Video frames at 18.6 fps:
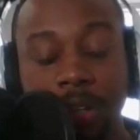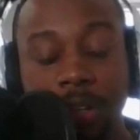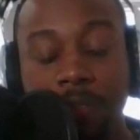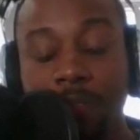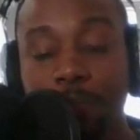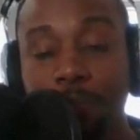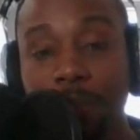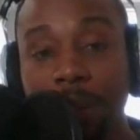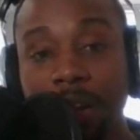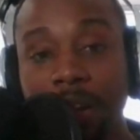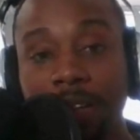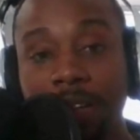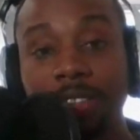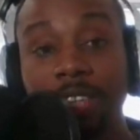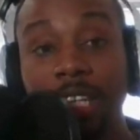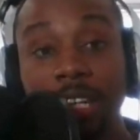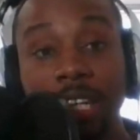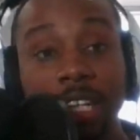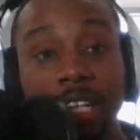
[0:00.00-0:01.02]
of
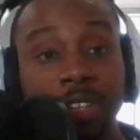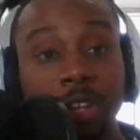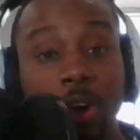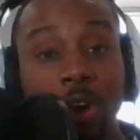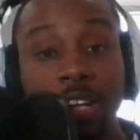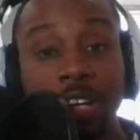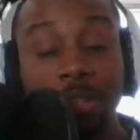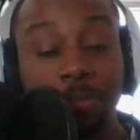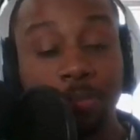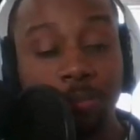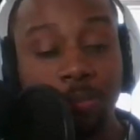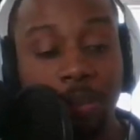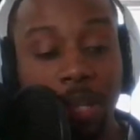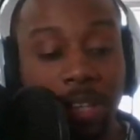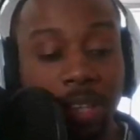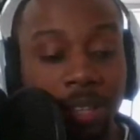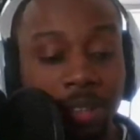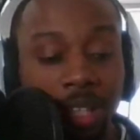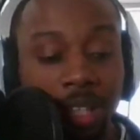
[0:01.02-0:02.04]
Americans, and they talking
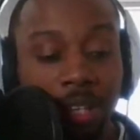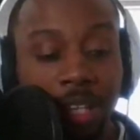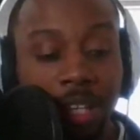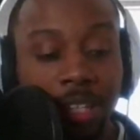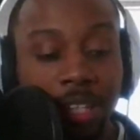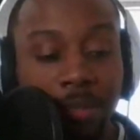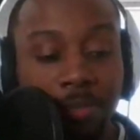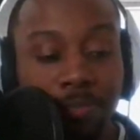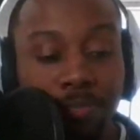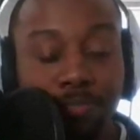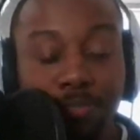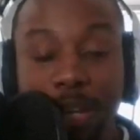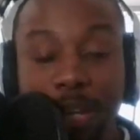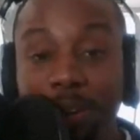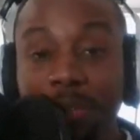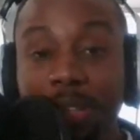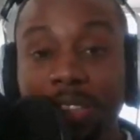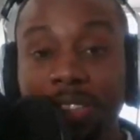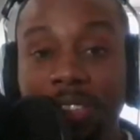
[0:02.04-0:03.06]
in the
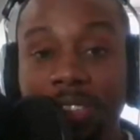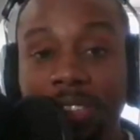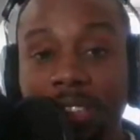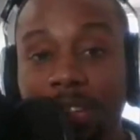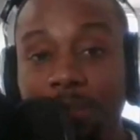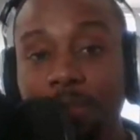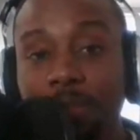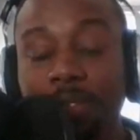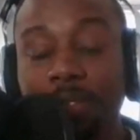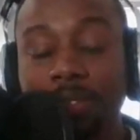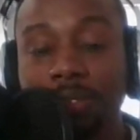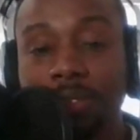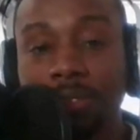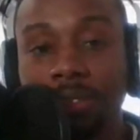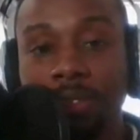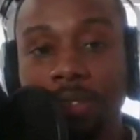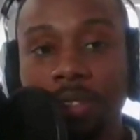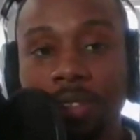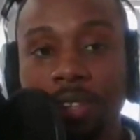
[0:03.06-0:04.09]
millions
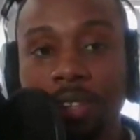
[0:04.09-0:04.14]
numbers.